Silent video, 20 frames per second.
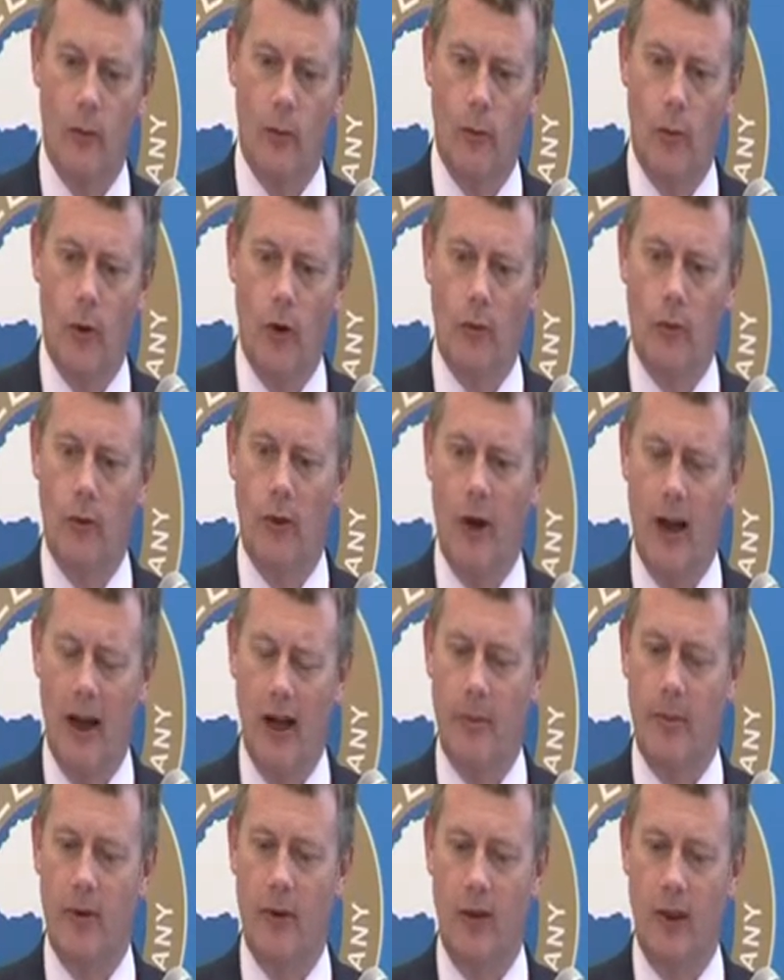what will
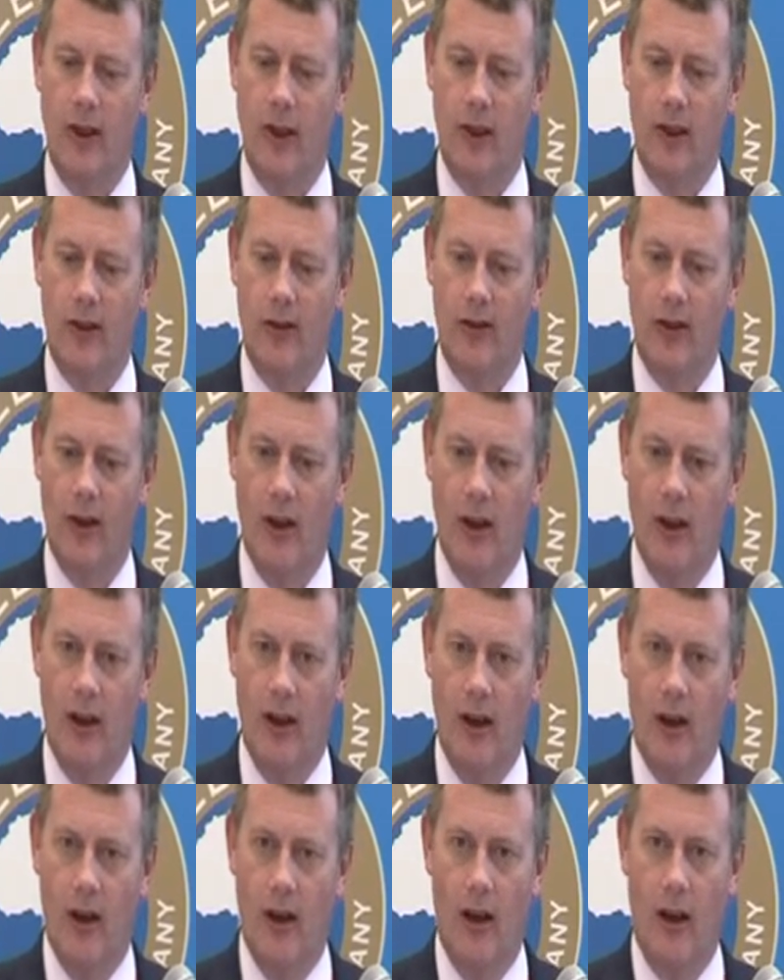happen is
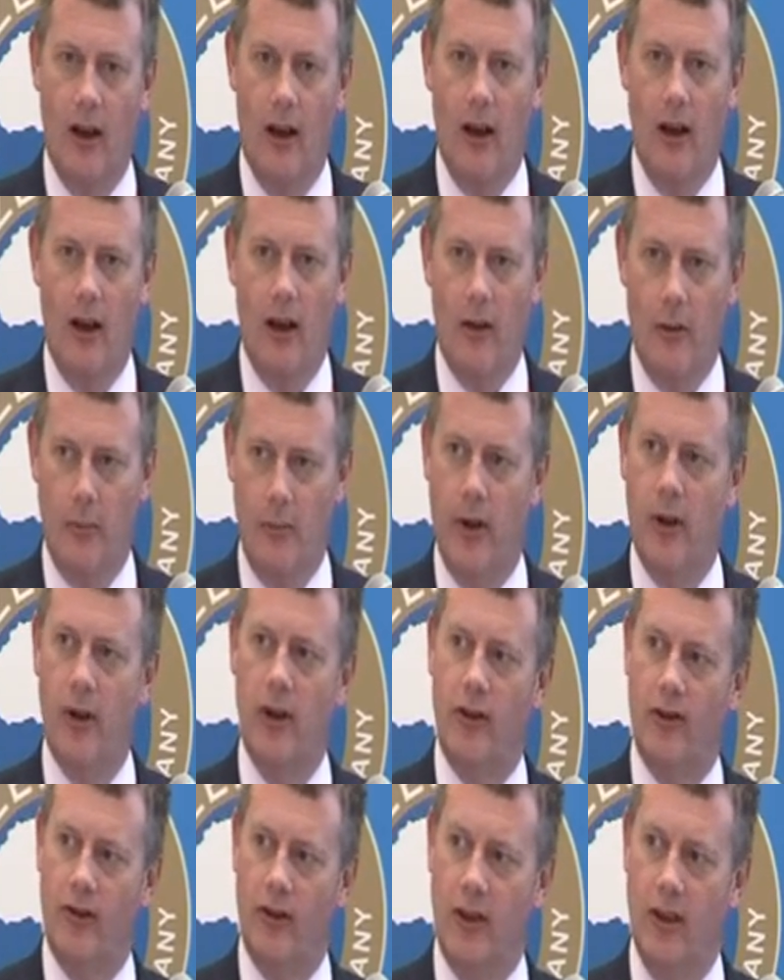
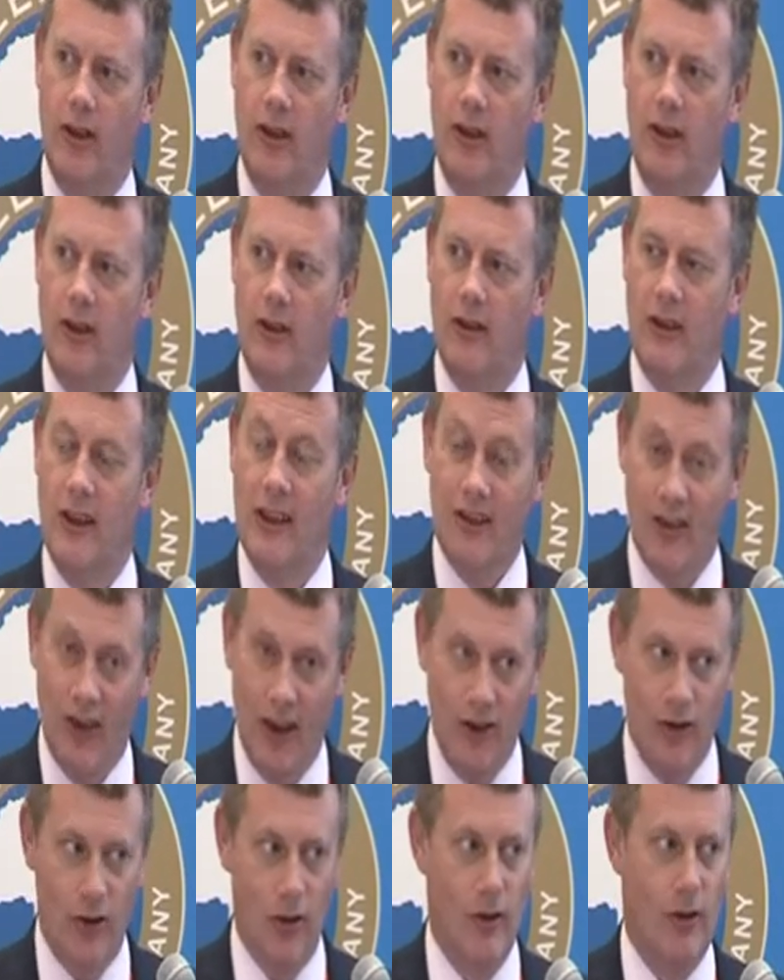the
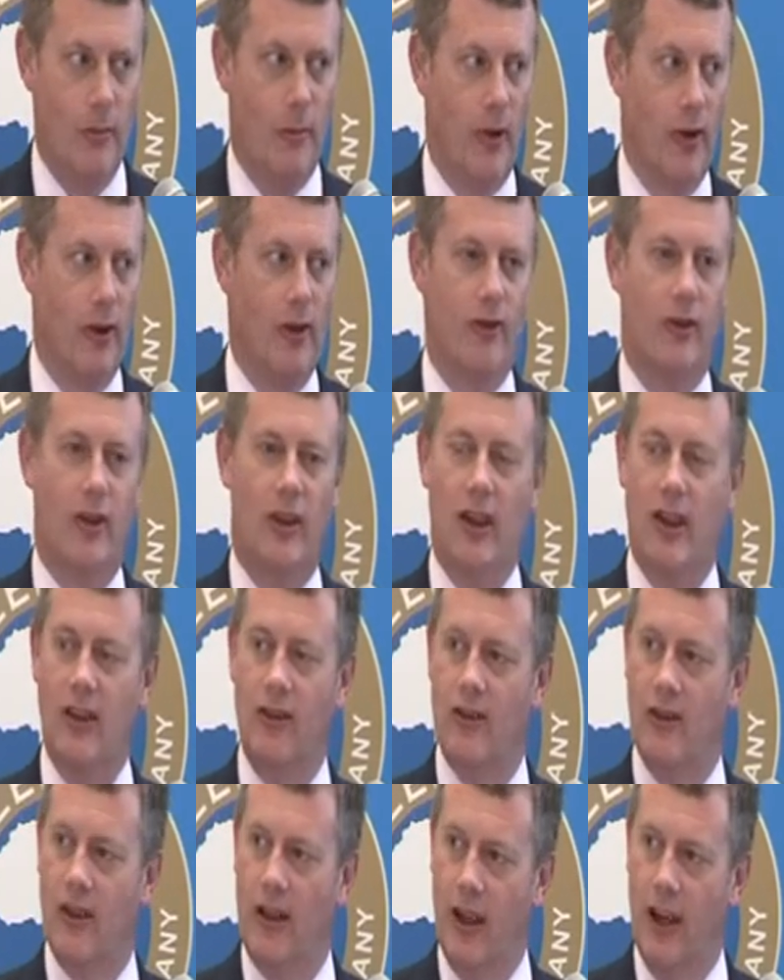intention of the policy
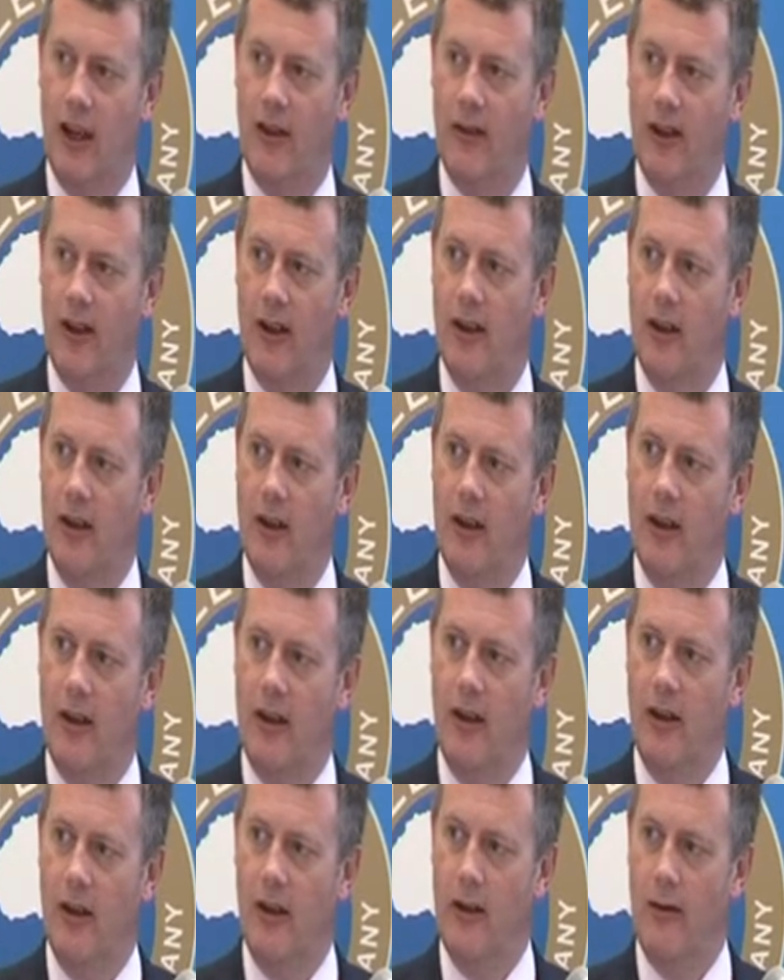is to cover
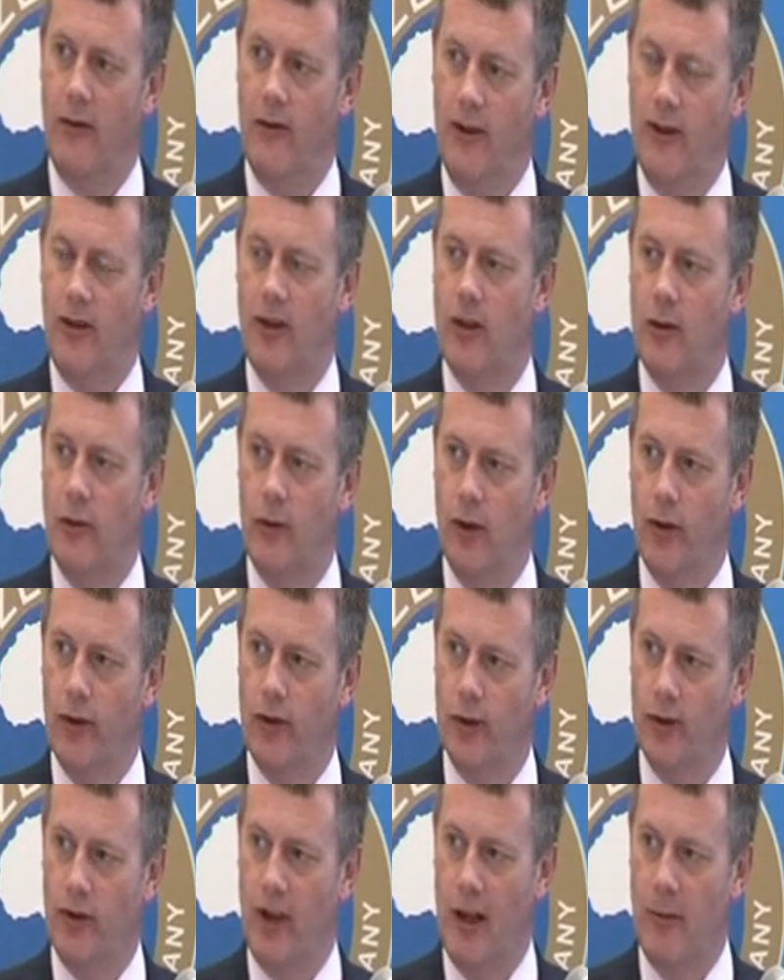physical loss
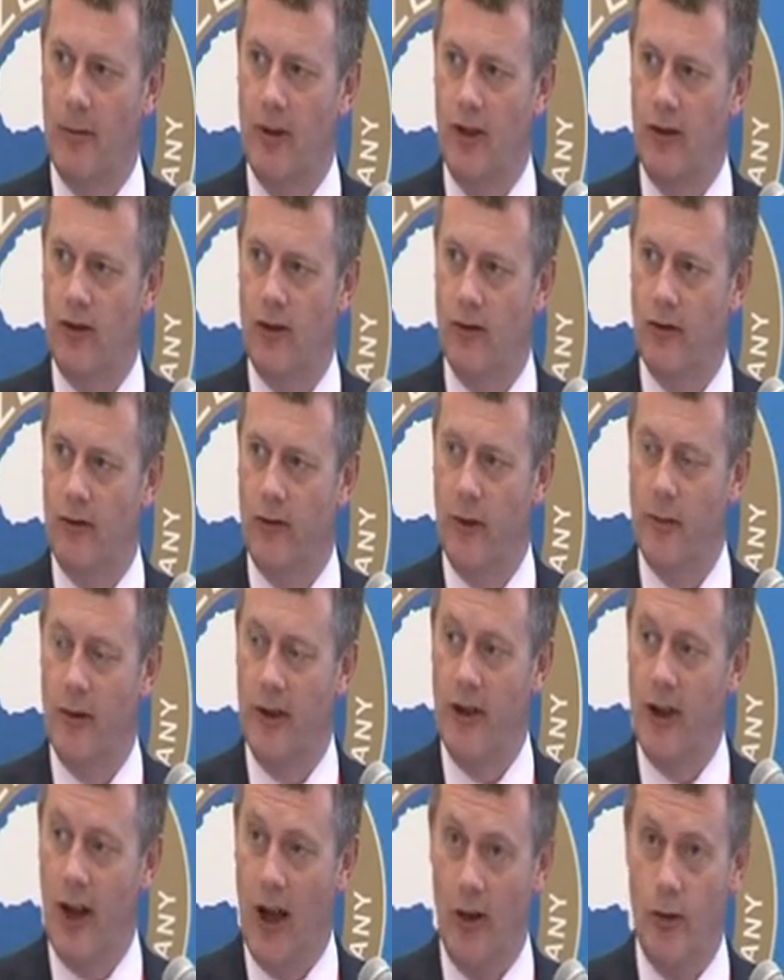or damage from a
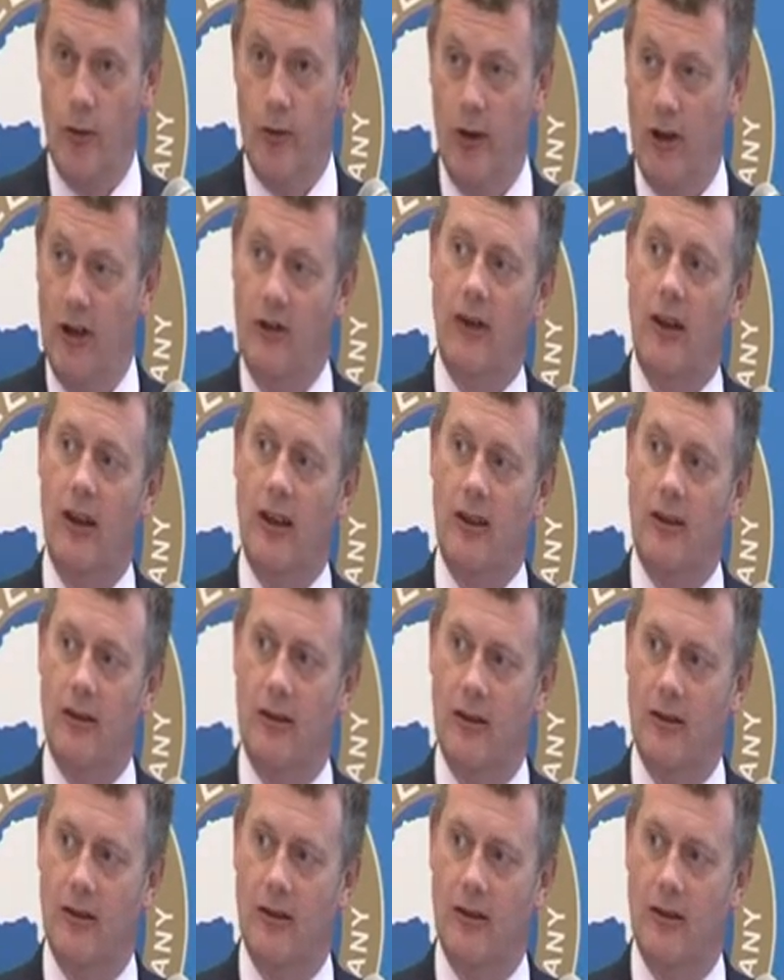known event.